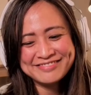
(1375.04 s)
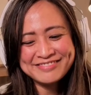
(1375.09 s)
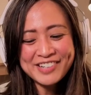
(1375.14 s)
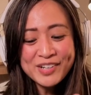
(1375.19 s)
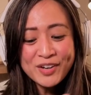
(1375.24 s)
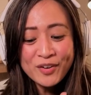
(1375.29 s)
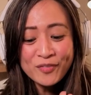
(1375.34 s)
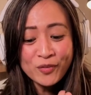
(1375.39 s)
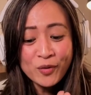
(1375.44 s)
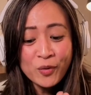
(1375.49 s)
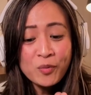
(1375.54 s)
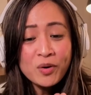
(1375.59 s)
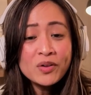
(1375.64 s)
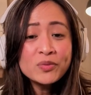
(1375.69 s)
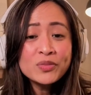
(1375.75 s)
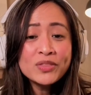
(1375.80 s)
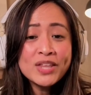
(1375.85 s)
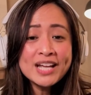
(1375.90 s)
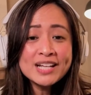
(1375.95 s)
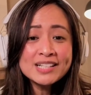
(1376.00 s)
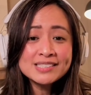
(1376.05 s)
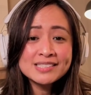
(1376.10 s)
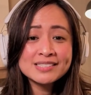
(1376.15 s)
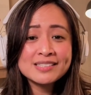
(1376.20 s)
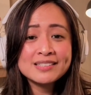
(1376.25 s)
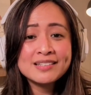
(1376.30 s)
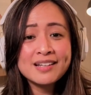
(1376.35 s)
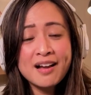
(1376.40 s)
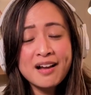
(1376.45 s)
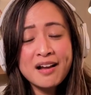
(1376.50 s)
Wonderful. Well, thanks,
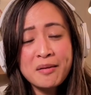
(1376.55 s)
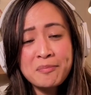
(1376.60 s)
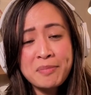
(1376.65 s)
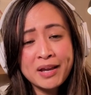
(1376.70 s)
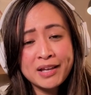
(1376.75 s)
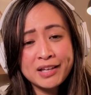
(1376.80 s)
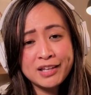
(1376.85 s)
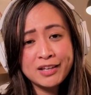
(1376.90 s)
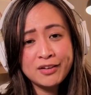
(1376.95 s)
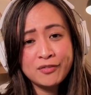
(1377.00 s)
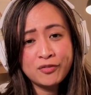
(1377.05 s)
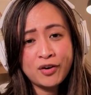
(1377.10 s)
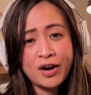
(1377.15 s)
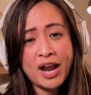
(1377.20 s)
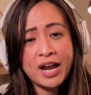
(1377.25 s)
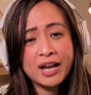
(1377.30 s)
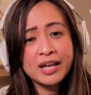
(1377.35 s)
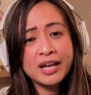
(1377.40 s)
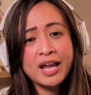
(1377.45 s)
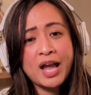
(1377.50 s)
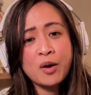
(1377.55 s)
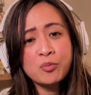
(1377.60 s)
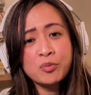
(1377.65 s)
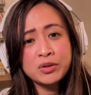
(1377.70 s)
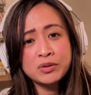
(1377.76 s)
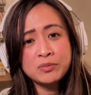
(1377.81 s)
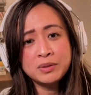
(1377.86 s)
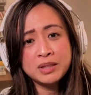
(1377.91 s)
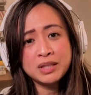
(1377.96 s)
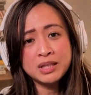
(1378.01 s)
Becky, for hanging out
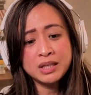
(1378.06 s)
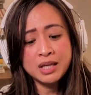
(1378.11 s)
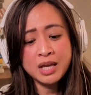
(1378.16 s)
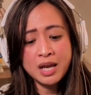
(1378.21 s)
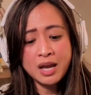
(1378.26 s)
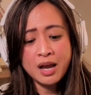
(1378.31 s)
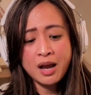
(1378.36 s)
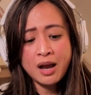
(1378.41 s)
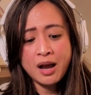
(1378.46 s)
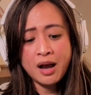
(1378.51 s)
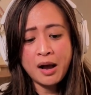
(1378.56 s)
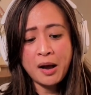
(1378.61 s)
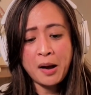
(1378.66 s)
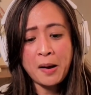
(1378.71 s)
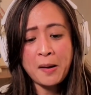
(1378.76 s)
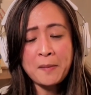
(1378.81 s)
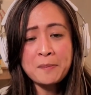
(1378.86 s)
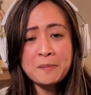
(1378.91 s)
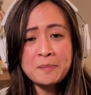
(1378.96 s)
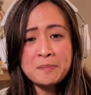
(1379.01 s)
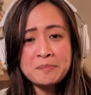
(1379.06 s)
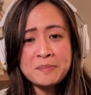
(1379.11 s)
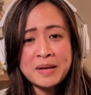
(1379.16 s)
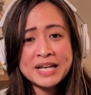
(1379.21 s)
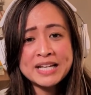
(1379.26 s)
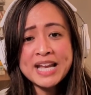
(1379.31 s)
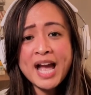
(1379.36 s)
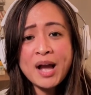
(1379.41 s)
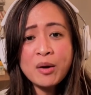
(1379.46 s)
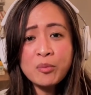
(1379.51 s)
with me. And
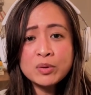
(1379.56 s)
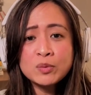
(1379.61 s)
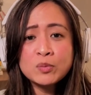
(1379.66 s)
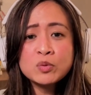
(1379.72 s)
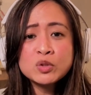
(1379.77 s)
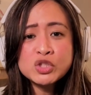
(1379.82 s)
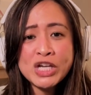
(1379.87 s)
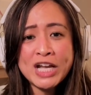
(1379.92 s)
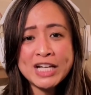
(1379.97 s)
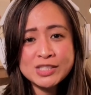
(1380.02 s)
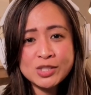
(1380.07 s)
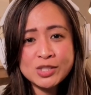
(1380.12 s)
yeah, we'll chat